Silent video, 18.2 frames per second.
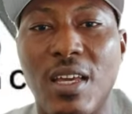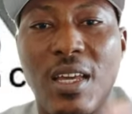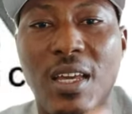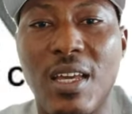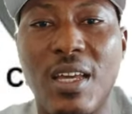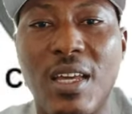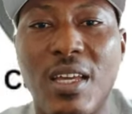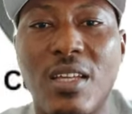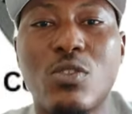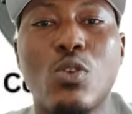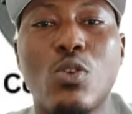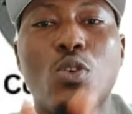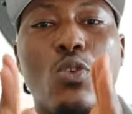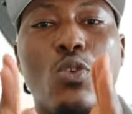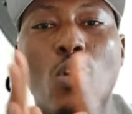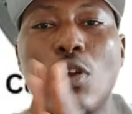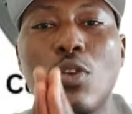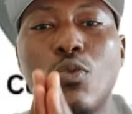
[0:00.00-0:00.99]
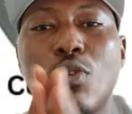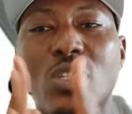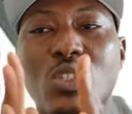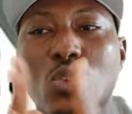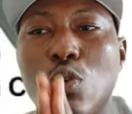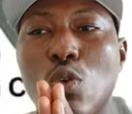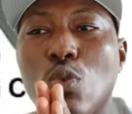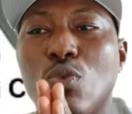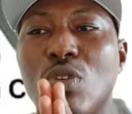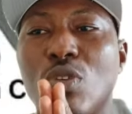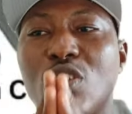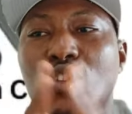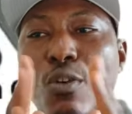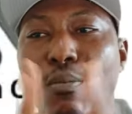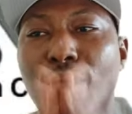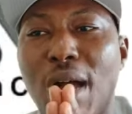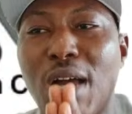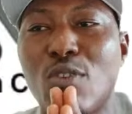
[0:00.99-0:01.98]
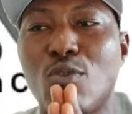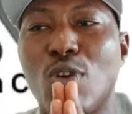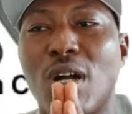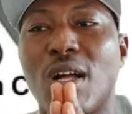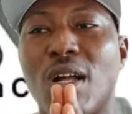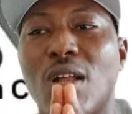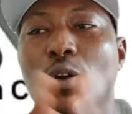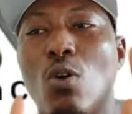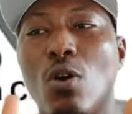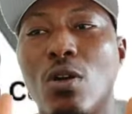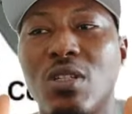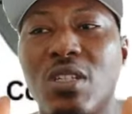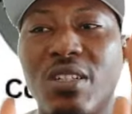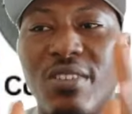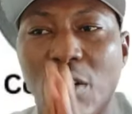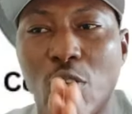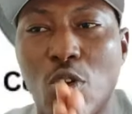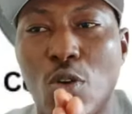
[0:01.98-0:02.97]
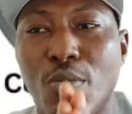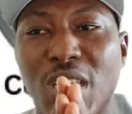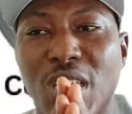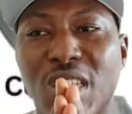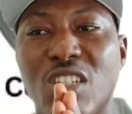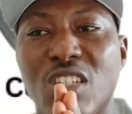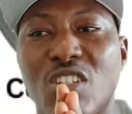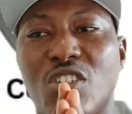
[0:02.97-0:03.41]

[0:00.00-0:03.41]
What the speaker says: So you always go with your manual or the recommendation.